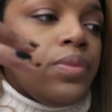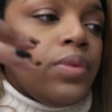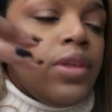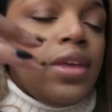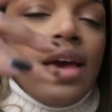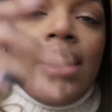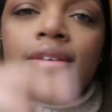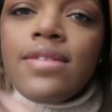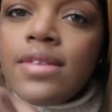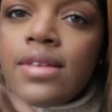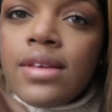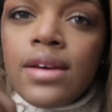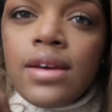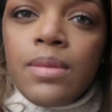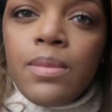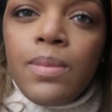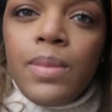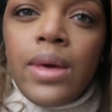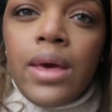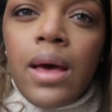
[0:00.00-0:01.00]
yes,
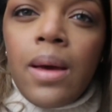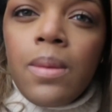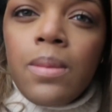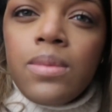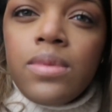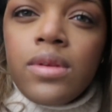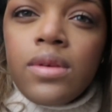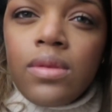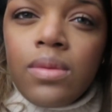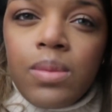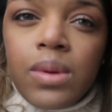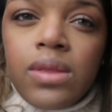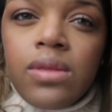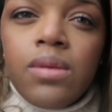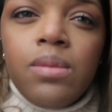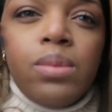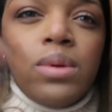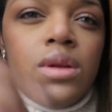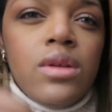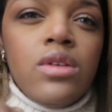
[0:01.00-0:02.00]
it becomes
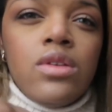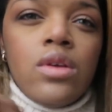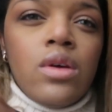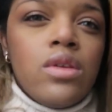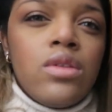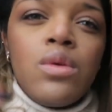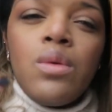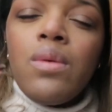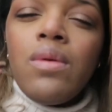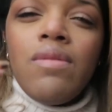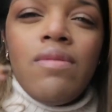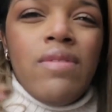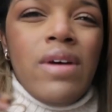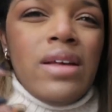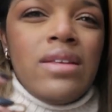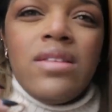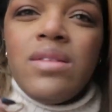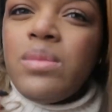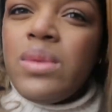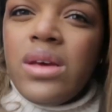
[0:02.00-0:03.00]
expensive, but it's also an
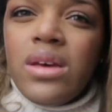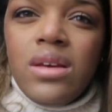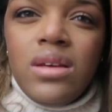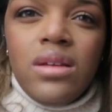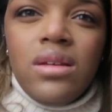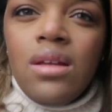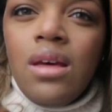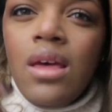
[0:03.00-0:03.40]
investment.